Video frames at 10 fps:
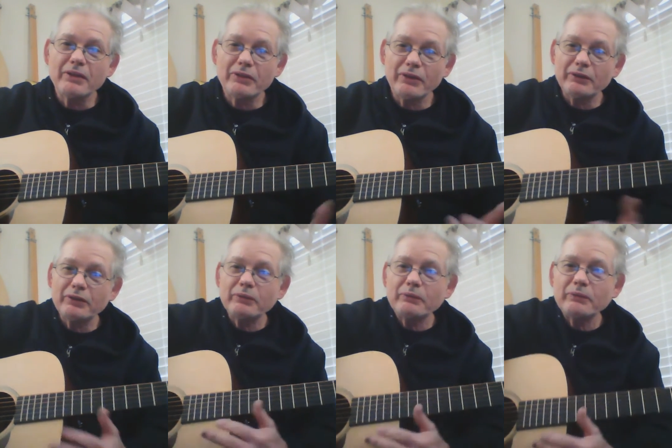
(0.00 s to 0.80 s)
Thank
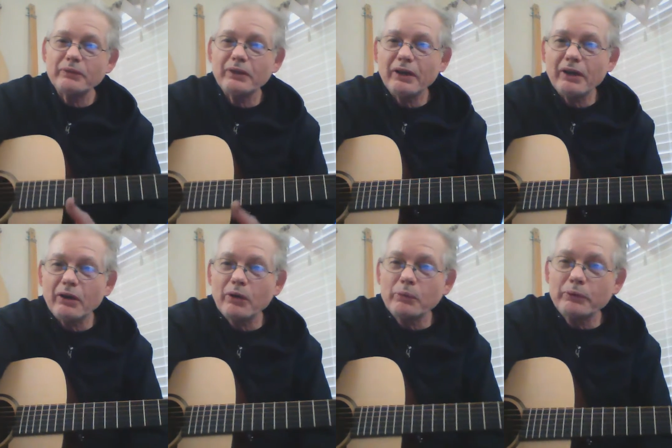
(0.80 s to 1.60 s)
you, and I
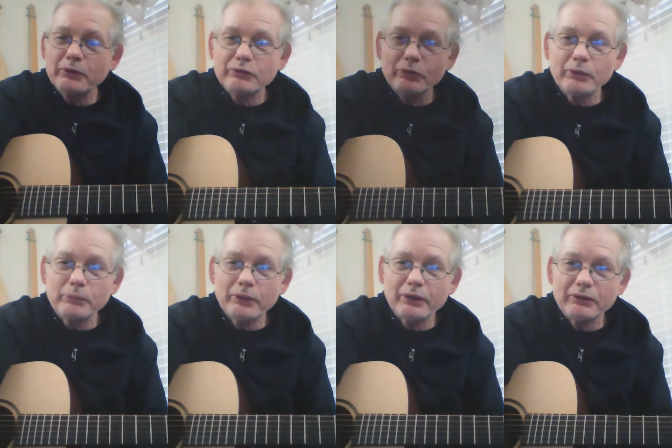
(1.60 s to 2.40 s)
hope you enjoy
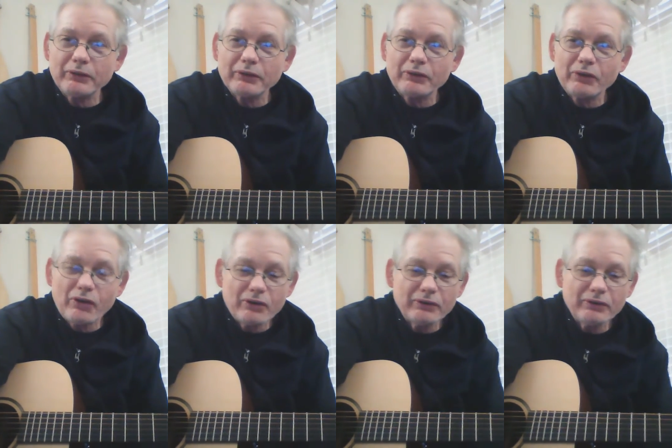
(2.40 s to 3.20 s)
playing your
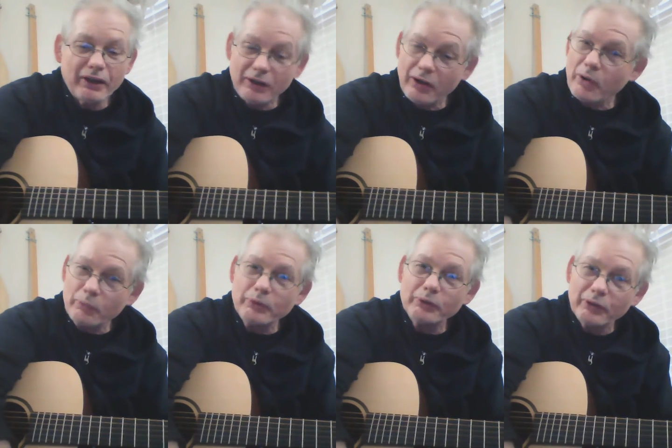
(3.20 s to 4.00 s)
guitar, and I
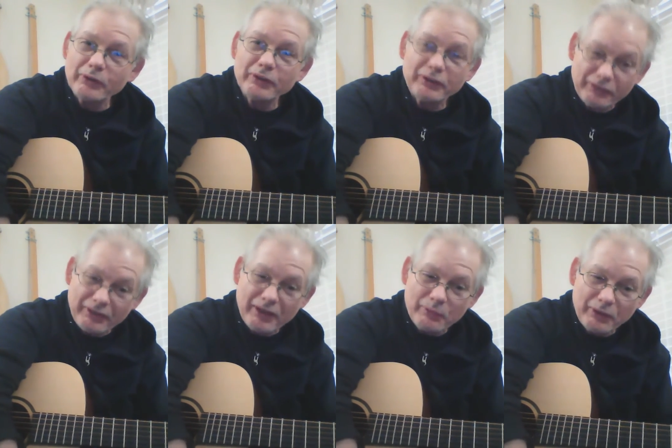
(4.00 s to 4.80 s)
hope you learn and
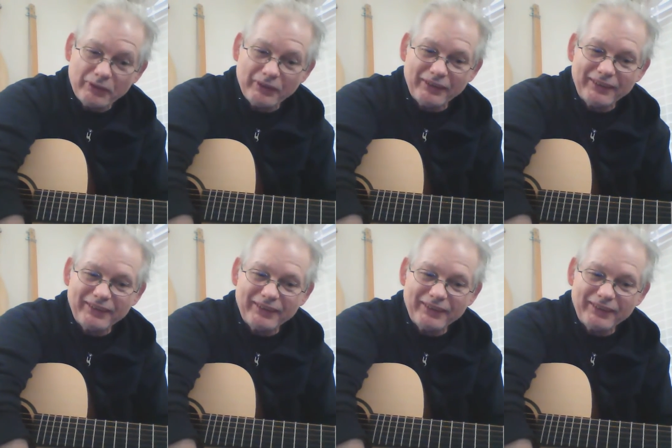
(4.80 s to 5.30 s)
stay with it.